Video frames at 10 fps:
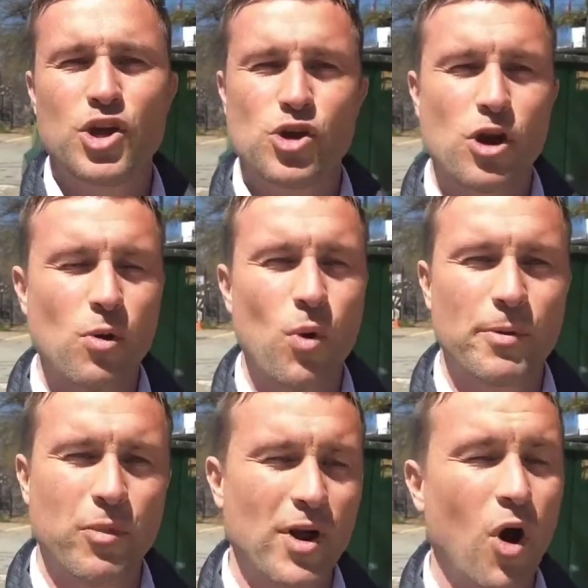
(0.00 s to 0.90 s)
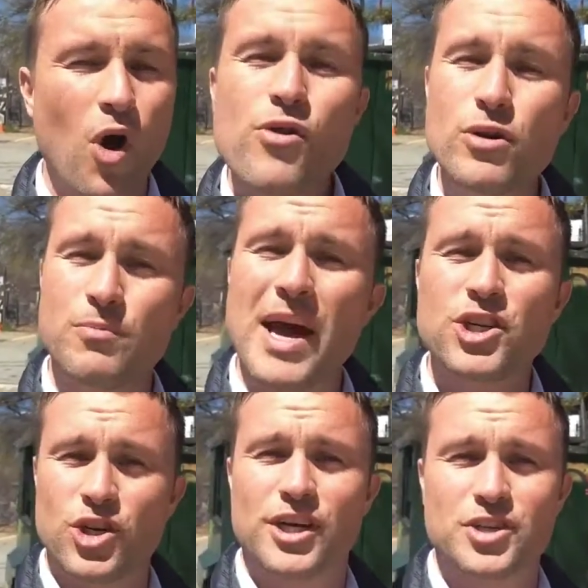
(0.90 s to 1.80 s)
You're going to want to bring all those
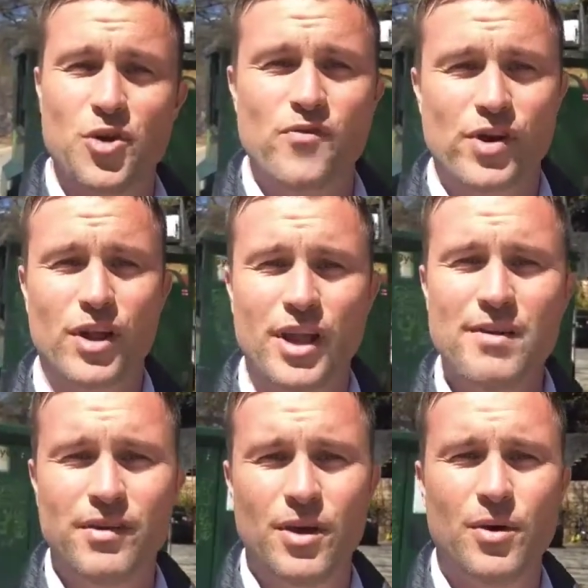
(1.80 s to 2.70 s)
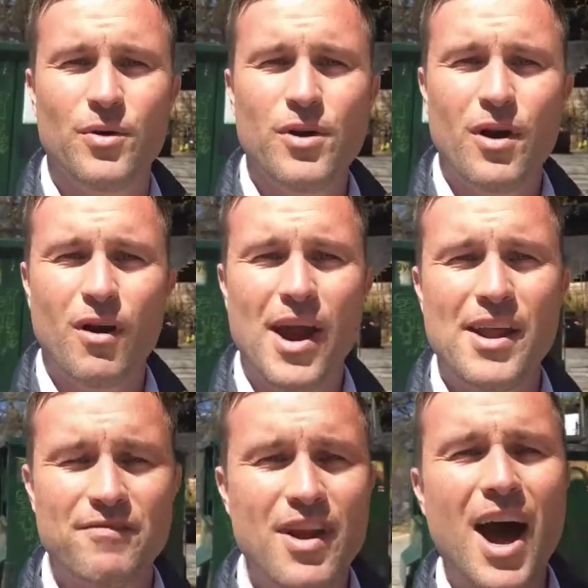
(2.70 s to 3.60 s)
metrics over to Klaviyo. All
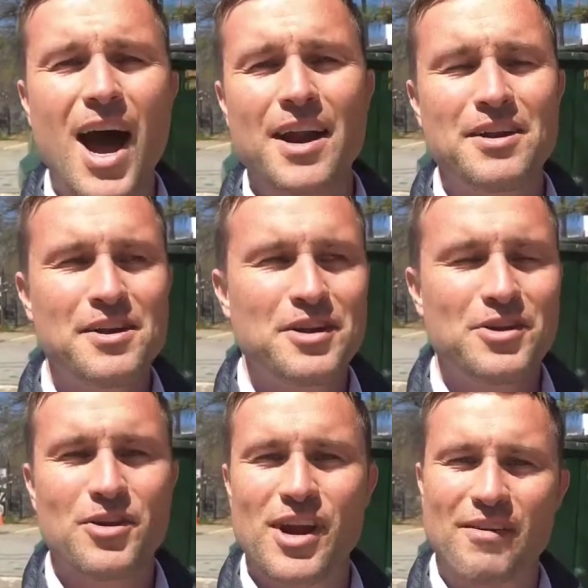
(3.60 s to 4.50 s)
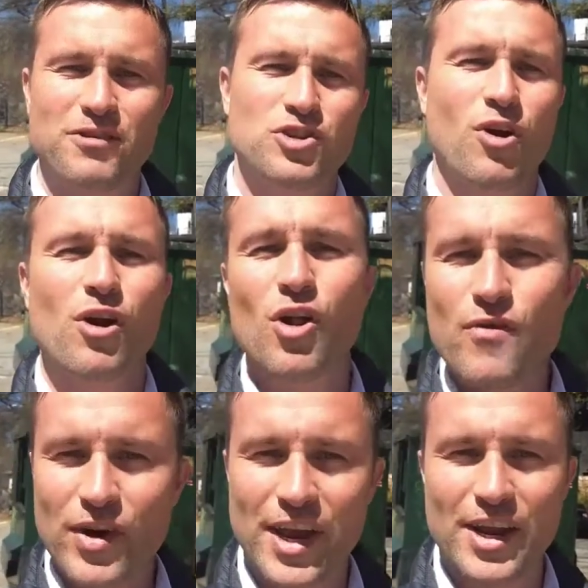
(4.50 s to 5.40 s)
right, if not, you're going to have to start all
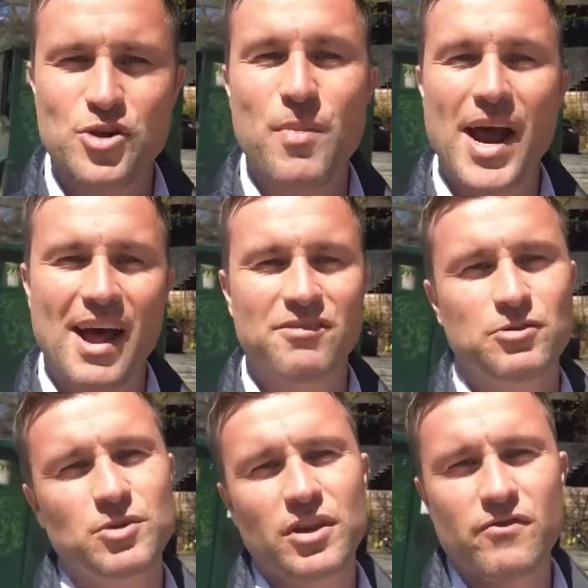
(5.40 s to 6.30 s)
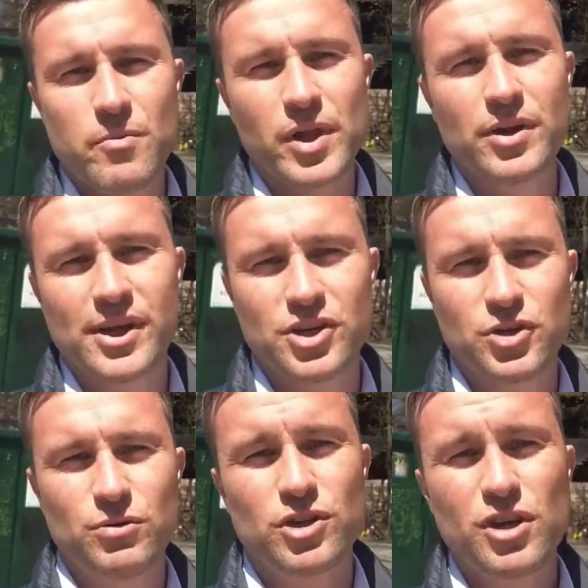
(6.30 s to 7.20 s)
over again and you might have some deliverability
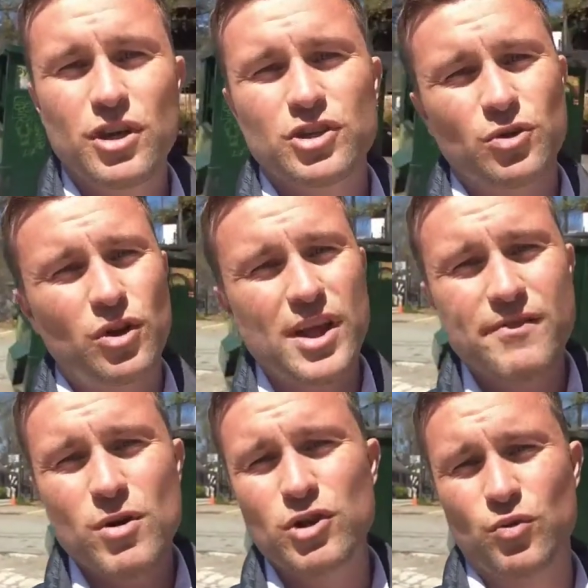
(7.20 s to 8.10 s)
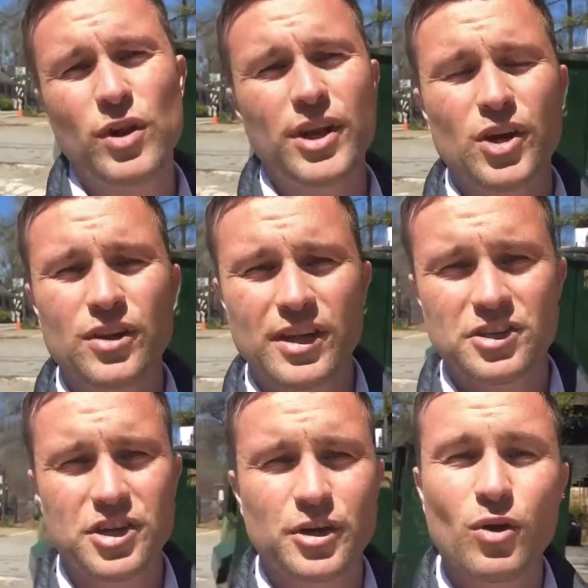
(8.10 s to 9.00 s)
issues. So Klaviyo is really good at
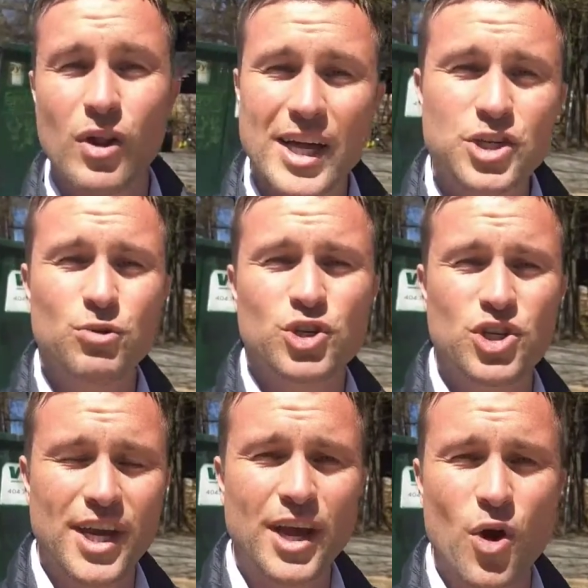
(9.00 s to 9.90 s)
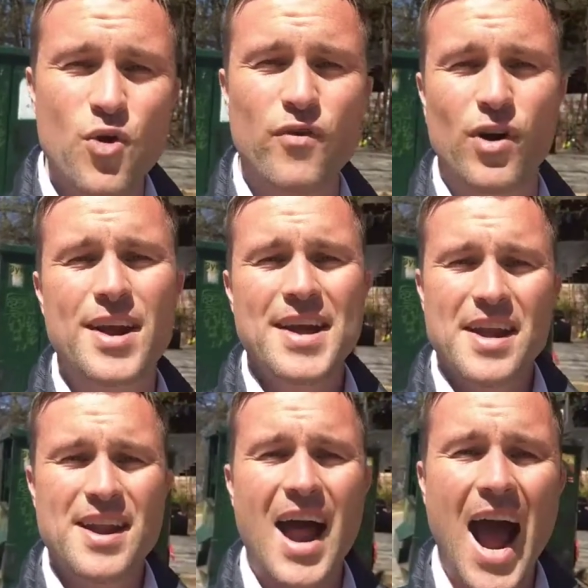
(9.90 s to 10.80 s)
this. It'll let you sync over
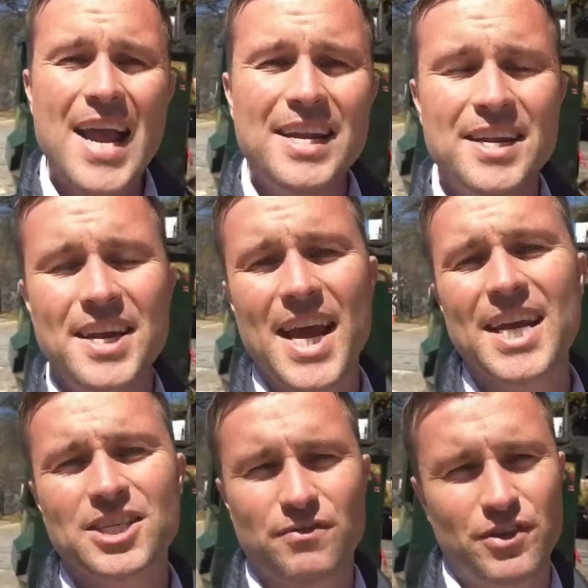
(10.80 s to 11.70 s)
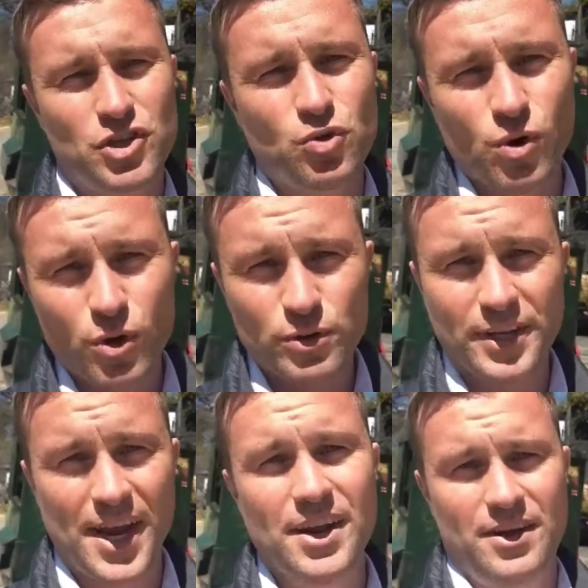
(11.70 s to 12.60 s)
90 days of historical
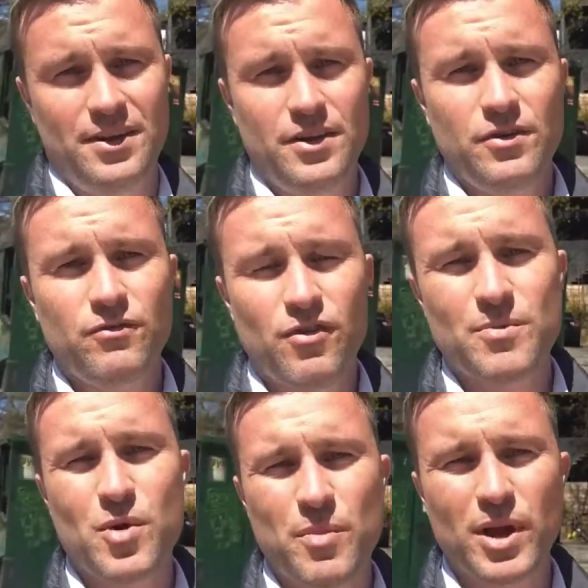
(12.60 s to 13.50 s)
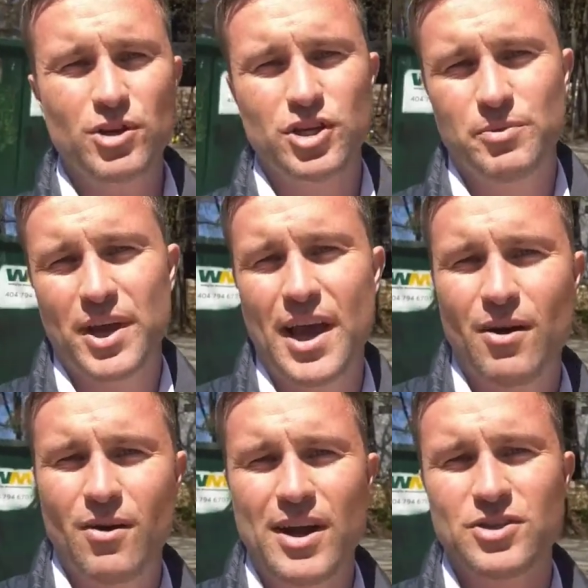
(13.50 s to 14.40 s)
data from your Mailchimp
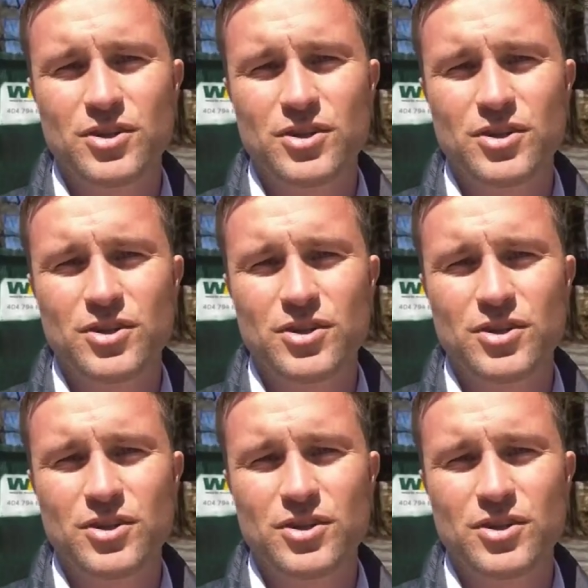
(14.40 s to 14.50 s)
account, right?